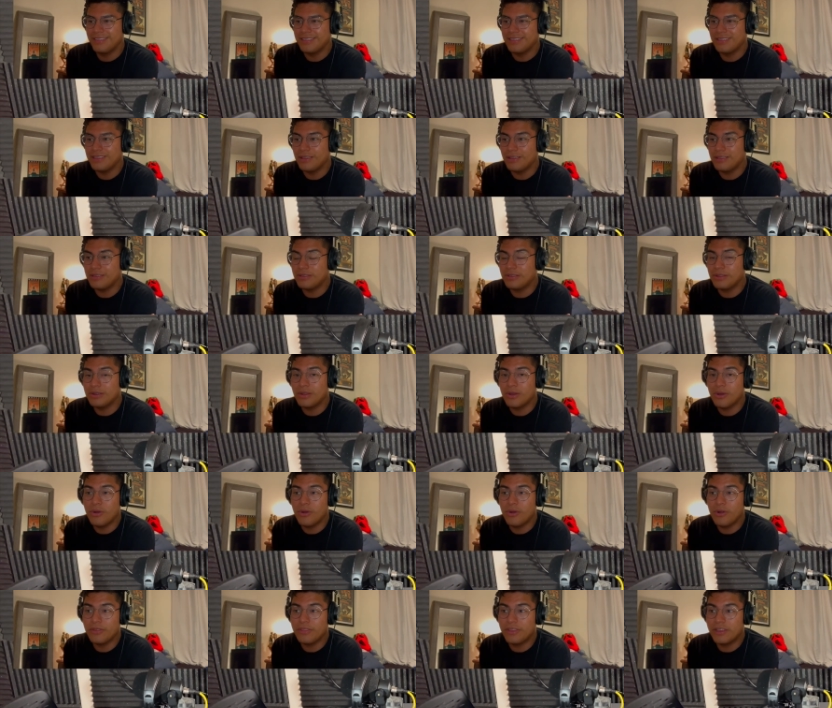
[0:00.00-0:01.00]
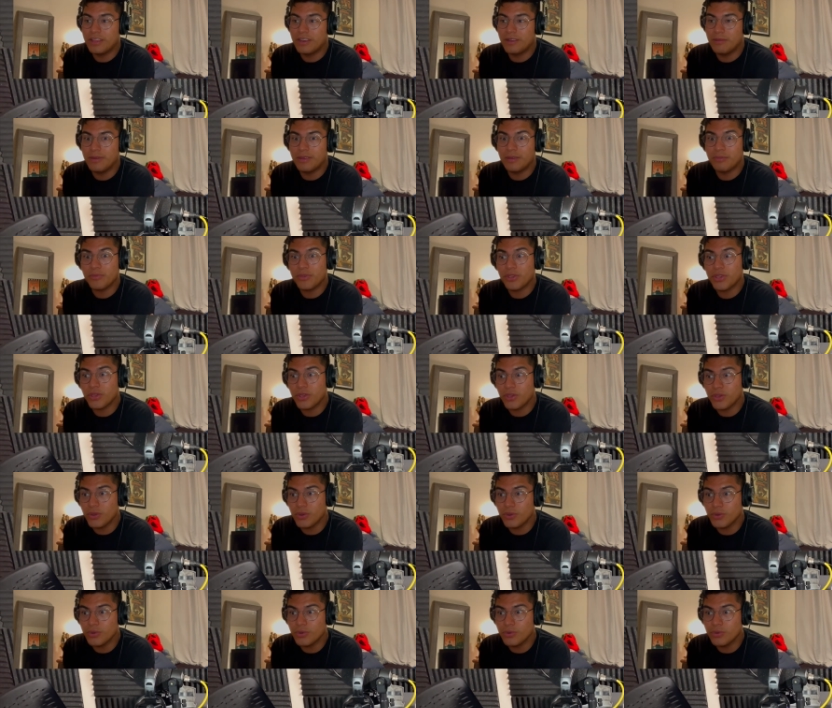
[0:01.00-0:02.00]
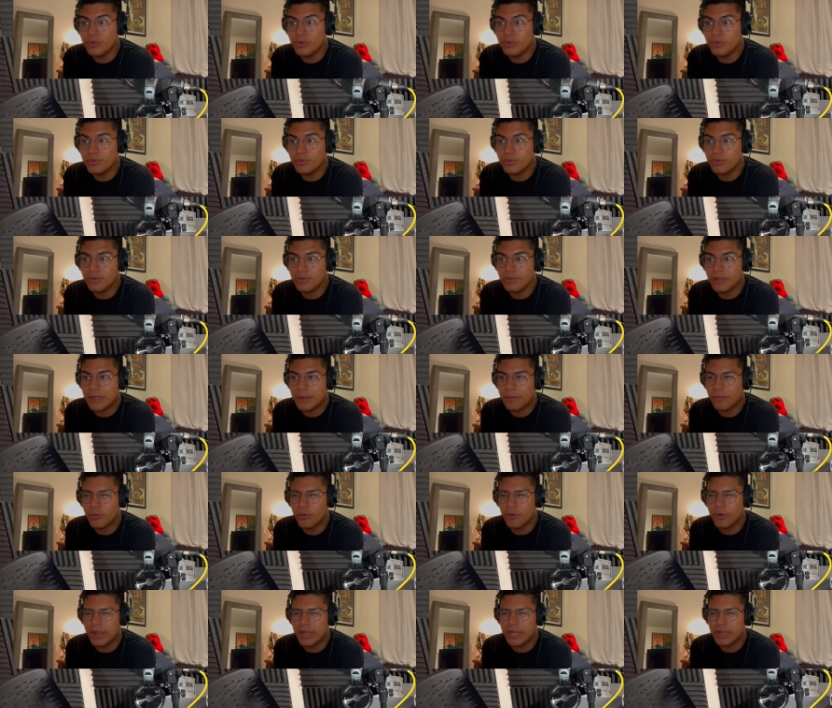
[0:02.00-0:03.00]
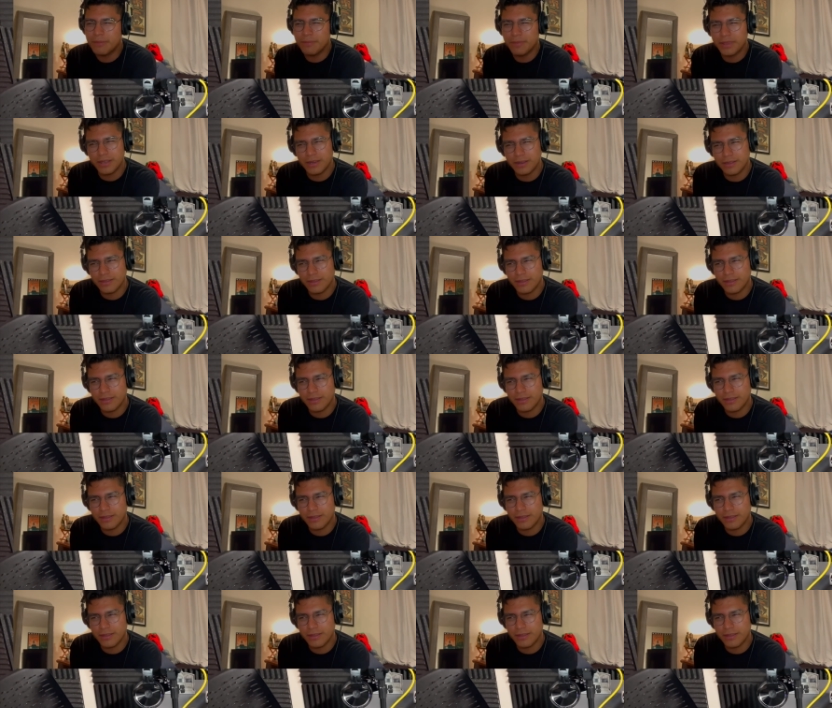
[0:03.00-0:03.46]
are they gonna make them cute, like more animated?